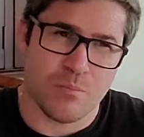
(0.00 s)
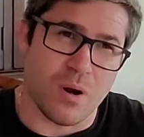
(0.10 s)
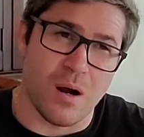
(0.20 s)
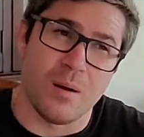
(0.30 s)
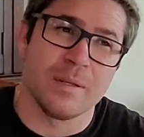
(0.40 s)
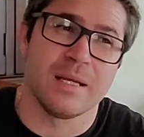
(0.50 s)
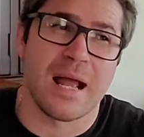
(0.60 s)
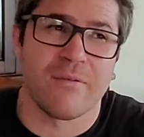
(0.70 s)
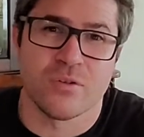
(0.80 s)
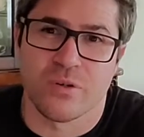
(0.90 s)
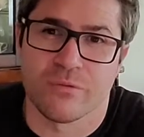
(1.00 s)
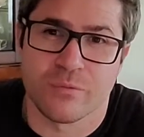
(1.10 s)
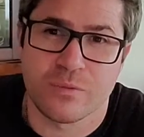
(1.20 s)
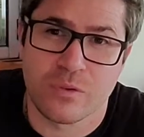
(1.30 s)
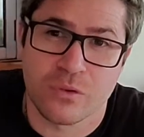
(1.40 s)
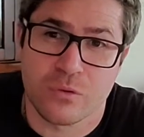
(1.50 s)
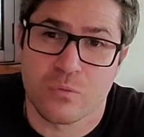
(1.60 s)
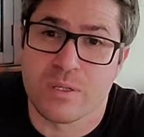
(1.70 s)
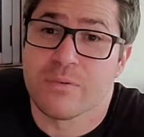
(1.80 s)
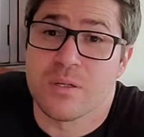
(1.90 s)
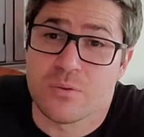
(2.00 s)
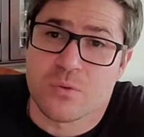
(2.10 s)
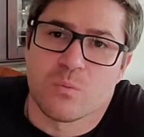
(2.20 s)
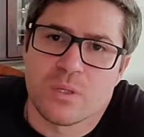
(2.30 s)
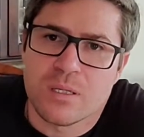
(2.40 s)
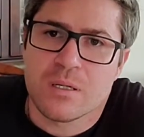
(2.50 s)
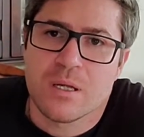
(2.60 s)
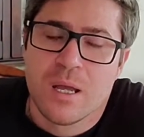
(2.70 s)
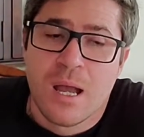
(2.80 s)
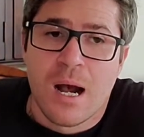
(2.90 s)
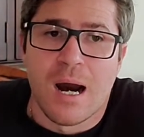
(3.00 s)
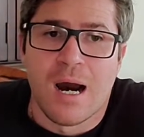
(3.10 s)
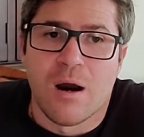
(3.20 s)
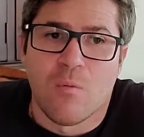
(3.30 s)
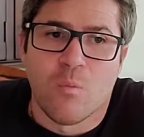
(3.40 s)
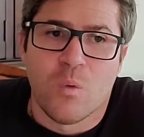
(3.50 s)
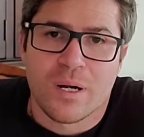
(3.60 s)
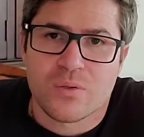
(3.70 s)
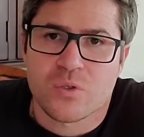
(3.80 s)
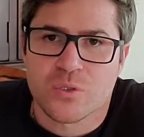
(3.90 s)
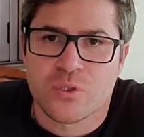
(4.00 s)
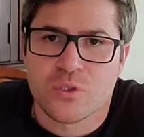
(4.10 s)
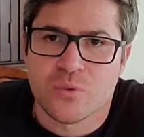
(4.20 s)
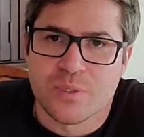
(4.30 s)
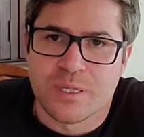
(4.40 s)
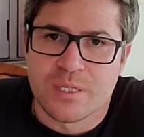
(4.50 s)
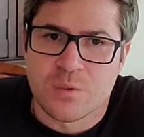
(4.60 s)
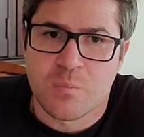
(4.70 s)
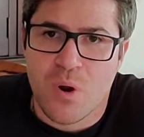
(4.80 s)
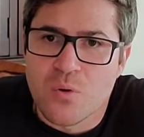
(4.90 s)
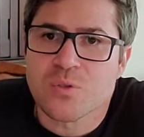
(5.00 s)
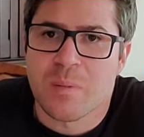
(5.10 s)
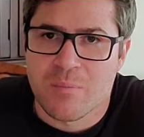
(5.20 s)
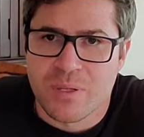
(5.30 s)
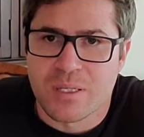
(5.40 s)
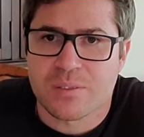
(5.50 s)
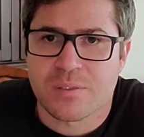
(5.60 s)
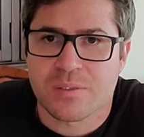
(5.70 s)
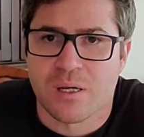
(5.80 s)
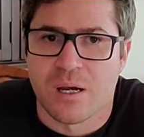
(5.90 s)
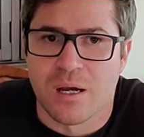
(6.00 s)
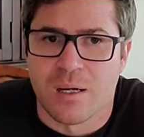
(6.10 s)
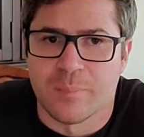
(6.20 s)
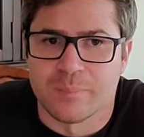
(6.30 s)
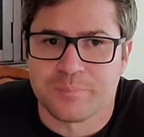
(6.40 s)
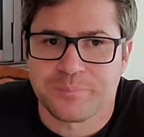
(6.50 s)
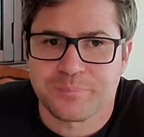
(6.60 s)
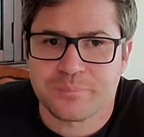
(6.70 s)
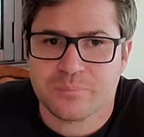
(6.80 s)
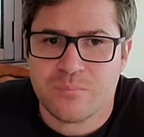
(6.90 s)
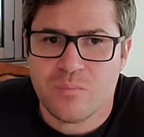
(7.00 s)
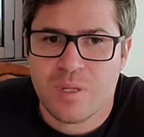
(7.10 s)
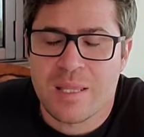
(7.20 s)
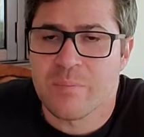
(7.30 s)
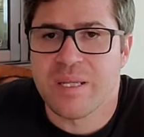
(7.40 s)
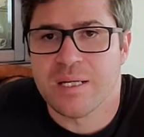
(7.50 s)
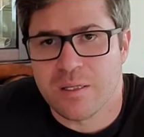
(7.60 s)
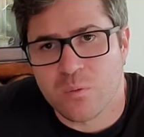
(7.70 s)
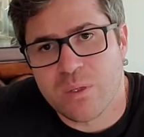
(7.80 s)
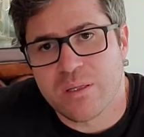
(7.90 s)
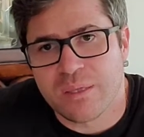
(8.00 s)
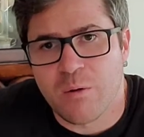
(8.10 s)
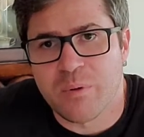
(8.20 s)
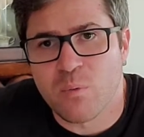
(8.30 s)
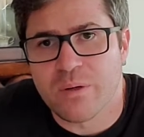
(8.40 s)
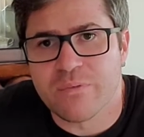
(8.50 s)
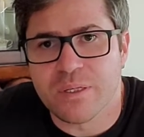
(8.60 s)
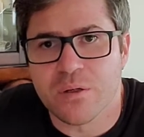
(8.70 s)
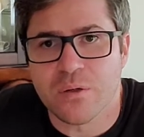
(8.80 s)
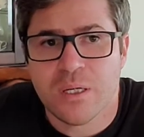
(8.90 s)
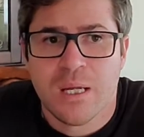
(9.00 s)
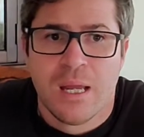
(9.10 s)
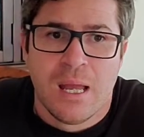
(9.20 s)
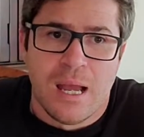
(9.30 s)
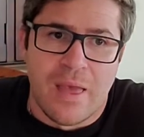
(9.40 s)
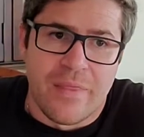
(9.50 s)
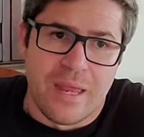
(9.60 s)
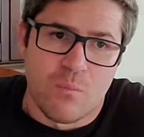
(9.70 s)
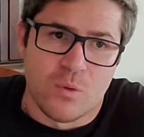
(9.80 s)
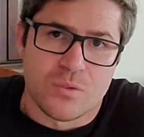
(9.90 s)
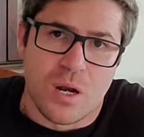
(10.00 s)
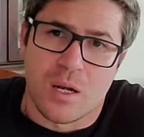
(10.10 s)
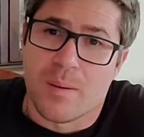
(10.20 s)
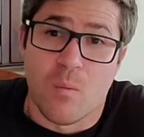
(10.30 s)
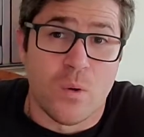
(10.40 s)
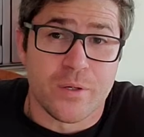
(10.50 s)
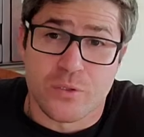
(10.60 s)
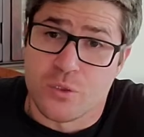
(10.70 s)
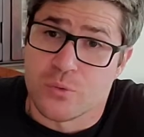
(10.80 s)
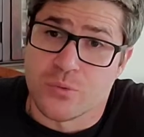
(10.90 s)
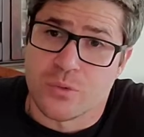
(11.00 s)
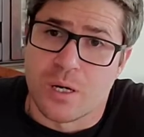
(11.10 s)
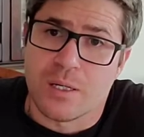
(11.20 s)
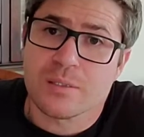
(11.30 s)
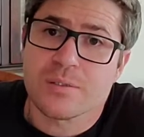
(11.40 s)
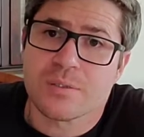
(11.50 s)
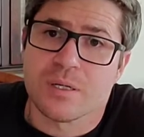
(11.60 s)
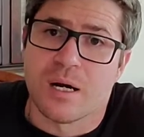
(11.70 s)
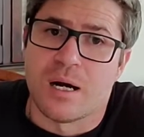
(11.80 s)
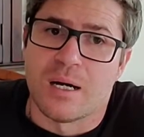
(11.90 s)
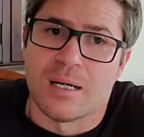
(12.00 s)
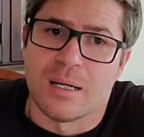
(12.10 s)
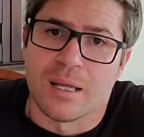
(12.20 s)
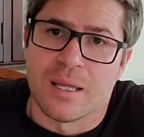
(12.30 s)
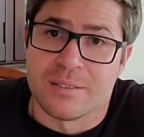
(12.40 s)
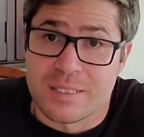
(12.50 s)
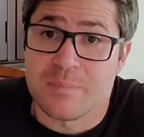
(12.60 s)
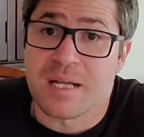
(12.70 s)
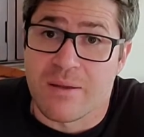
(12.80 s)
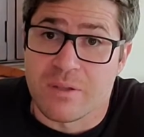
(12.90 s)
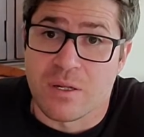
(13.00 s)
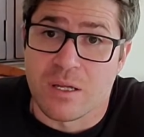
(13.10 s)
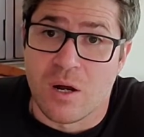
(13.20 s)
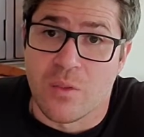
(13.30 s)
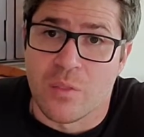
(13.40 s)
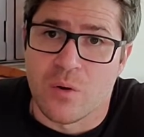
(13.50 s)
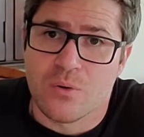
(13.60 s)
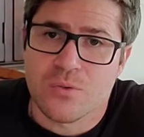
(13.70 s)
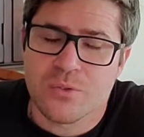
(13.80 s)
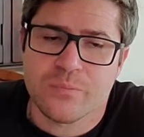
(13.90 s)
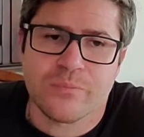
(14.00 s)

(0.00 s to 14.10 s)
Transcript: probably an average of 3 videos a week. What I'll start to do is post my picks at the beginning of the week. That'll be 1 video, and then we'll talk about 1 or 2 stocks and deep dive in on those,